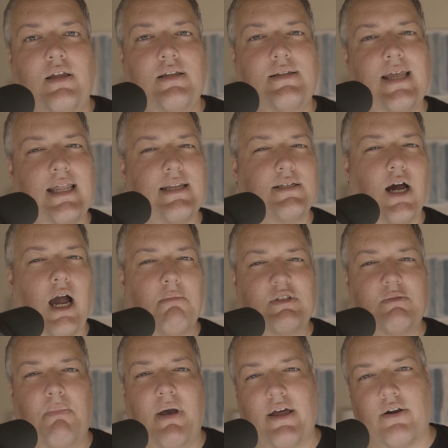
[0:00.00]
10 times
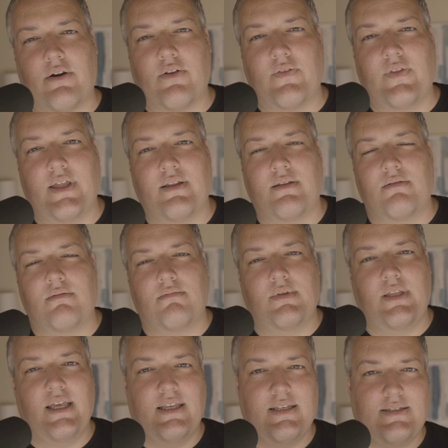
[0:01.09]
better than
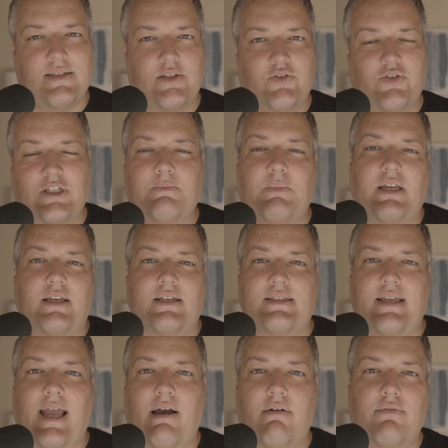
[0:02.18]
this. It's just because they
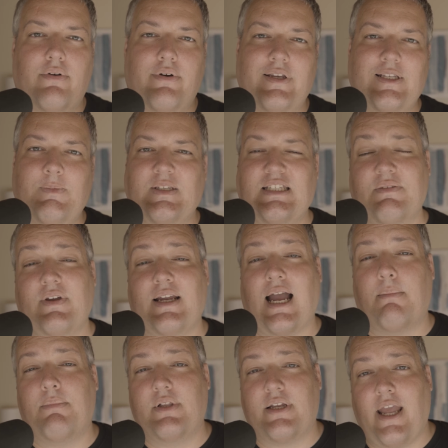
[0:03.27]
have very specific
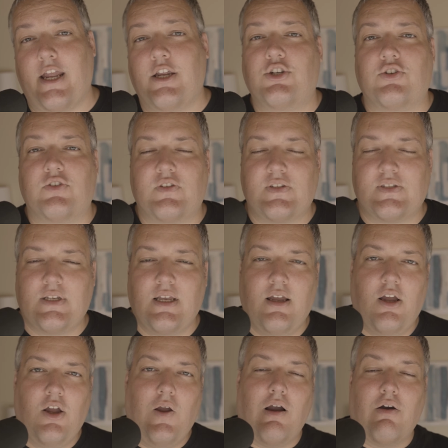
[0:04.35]
applications
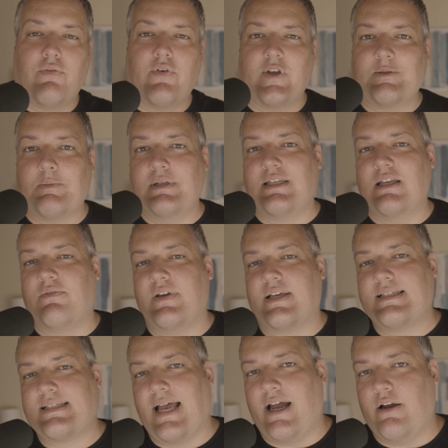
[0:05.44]
of very specific
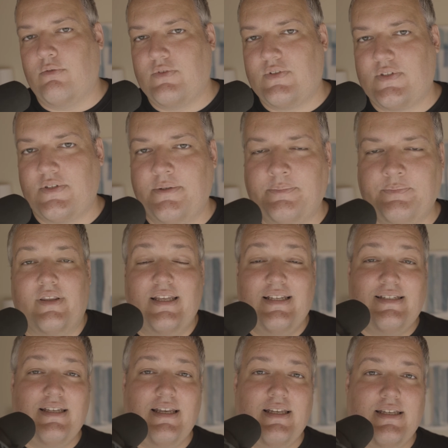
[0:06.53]
sounds.
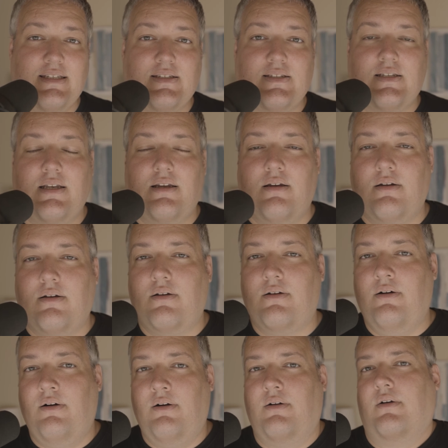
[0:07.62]
This is
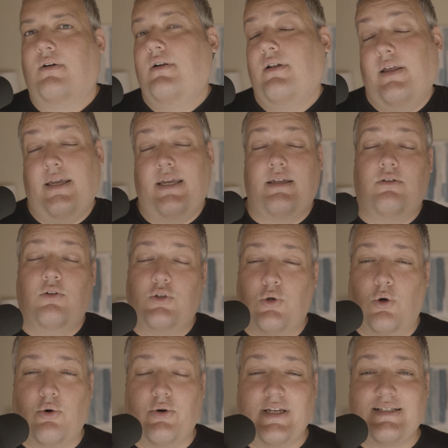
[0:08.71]
a
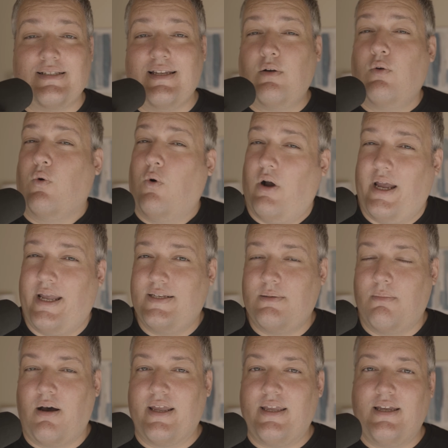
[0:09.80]
notoriously quiet
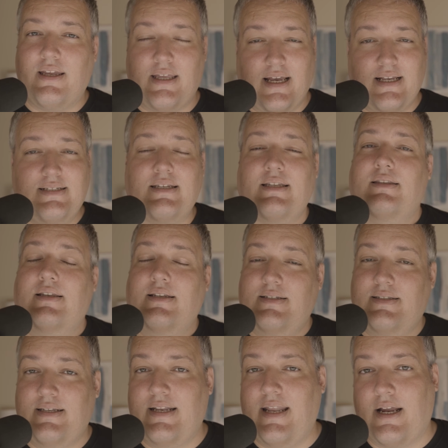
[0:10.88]
mic. Yes, it
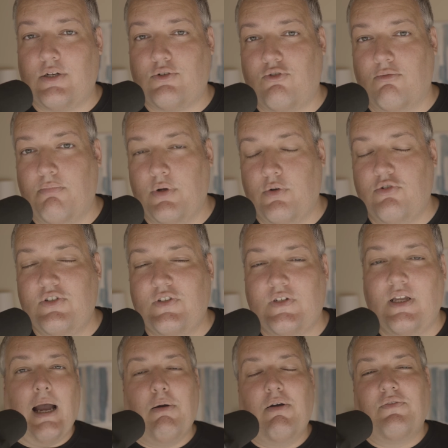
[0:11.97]
does need extra boost.
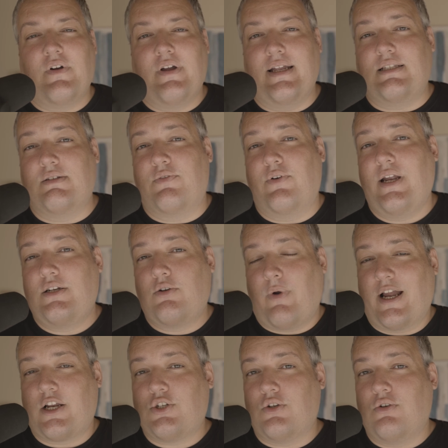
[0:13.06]
However, it's very
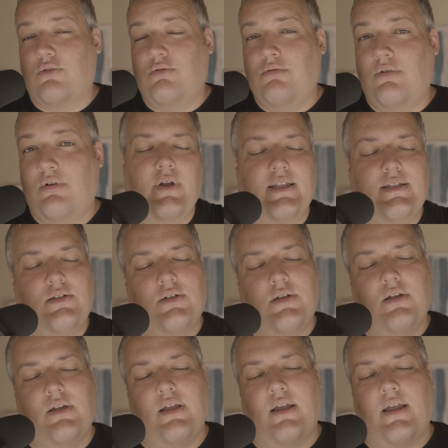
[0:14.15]
directional. It
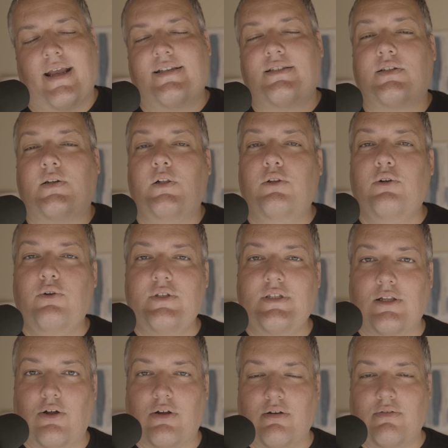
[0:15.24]
excludes
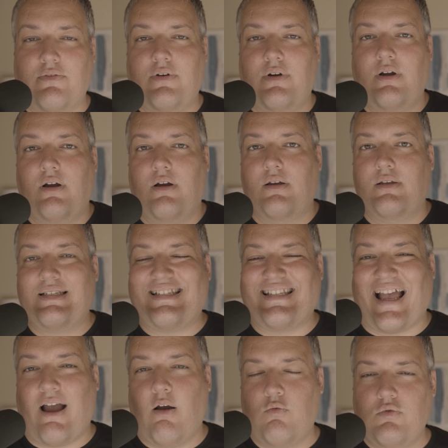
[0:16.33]
a lot of
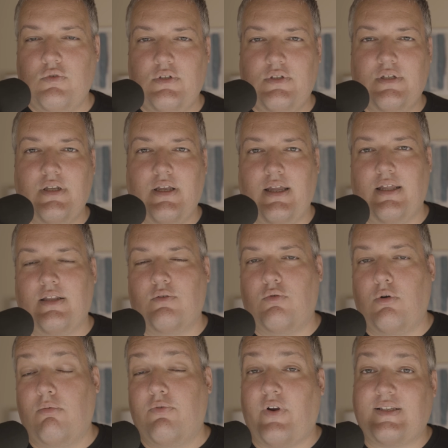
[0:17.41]
sound in the
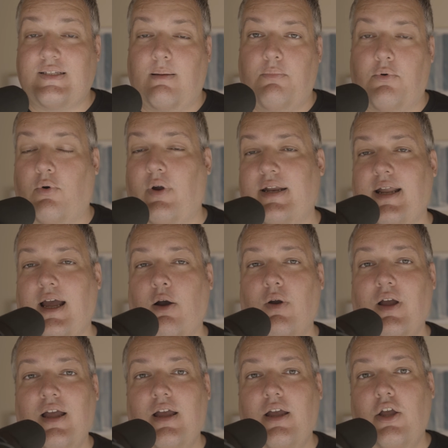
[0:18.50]
room. For example, right now
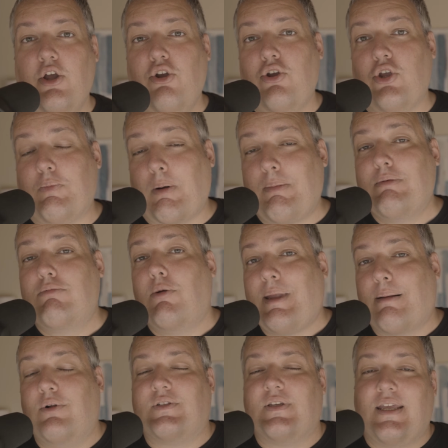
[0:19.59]
you probably will be
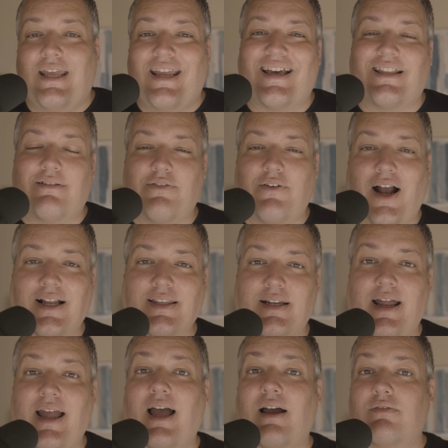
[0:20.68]
able to hear the fact that
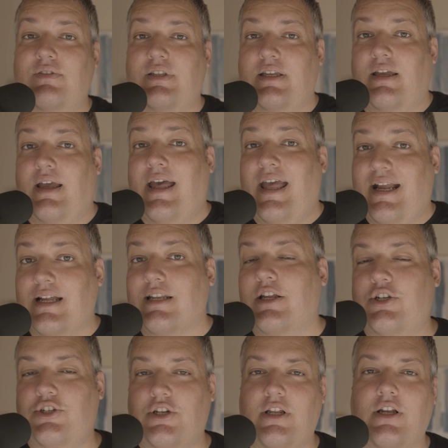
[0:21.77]
I have the air
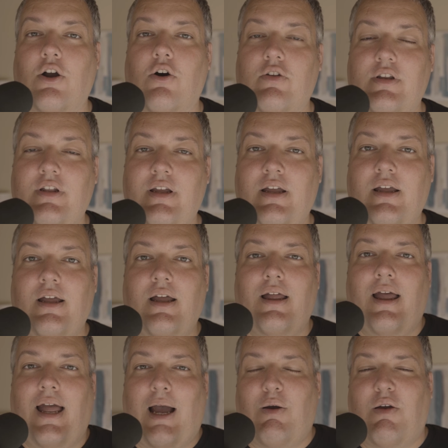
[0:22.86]
conditioning on.
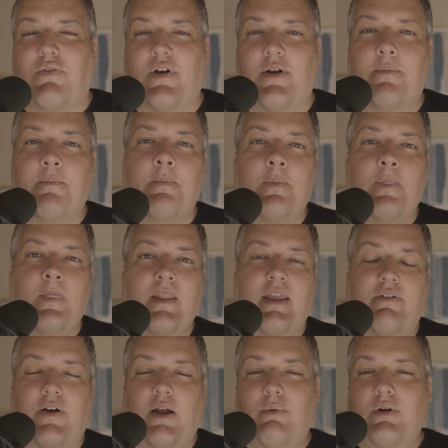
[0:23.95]
However,
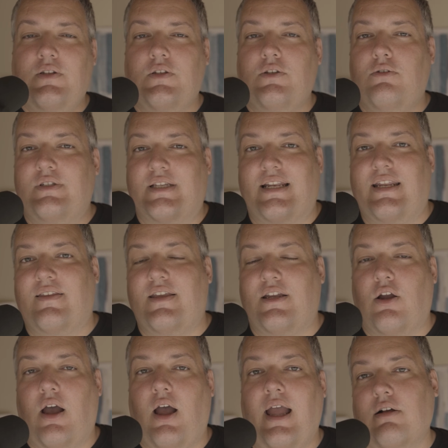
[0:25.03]
if I were to use
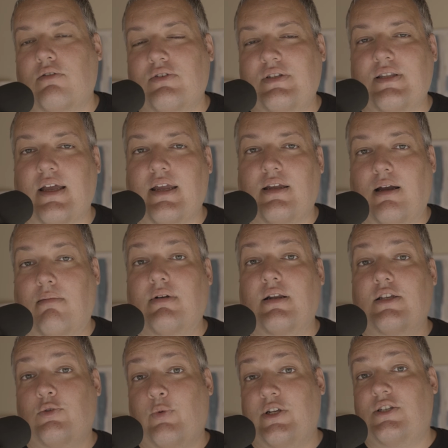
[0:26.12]
anything else, like I'm going
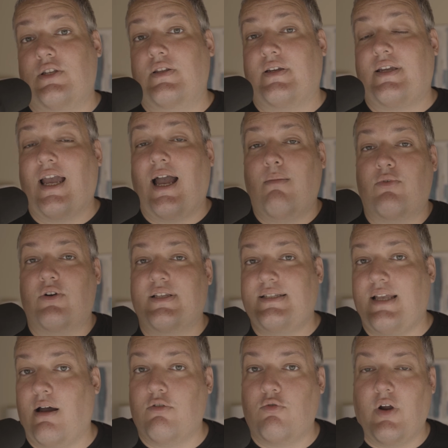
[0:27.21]
to switch to the camera
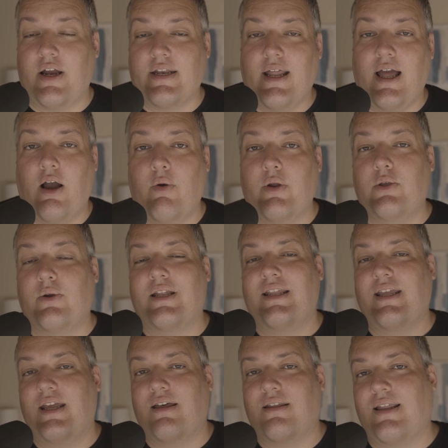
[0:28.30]
sound right now and you can
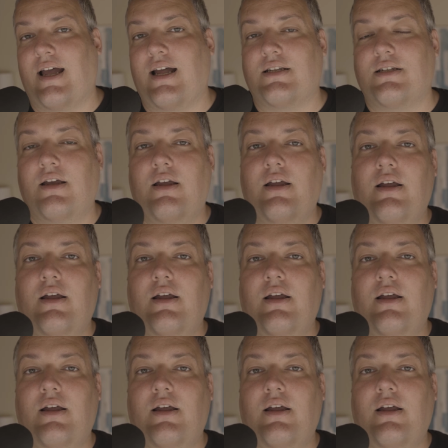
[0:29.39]
hear that,